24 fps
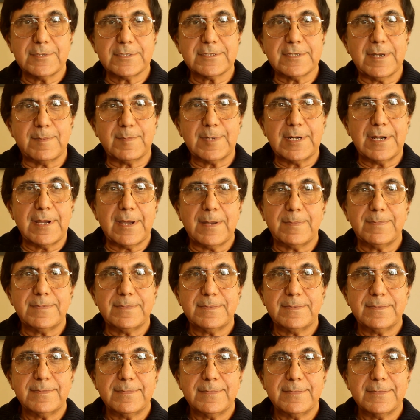summoned up
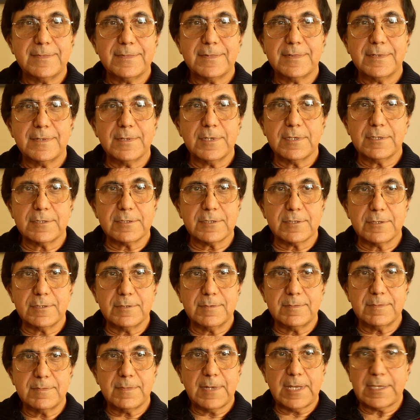to his
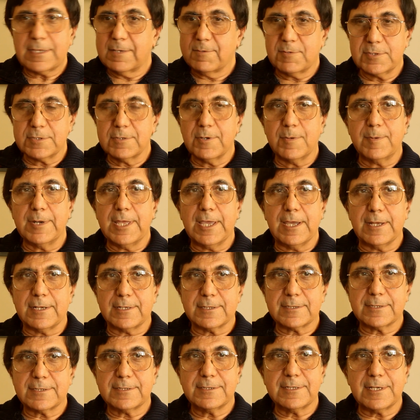room and there was nobody else,